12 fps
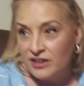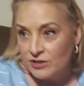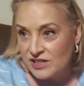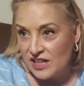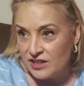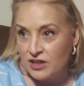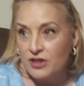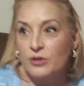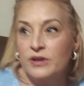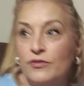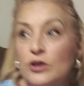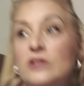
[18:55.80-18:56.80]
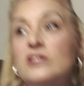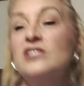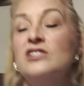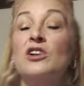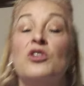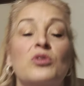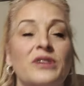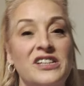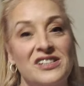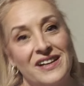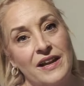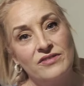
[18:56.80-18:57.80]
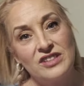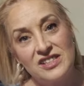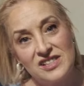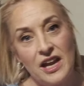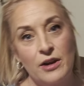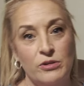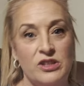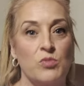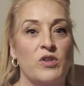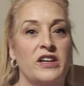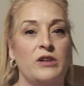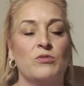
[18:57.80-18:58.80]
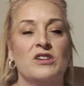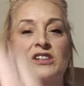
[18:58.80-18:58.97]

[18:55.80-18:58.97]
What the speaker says: 8 years on the 31st, so he's going to have to decide which one he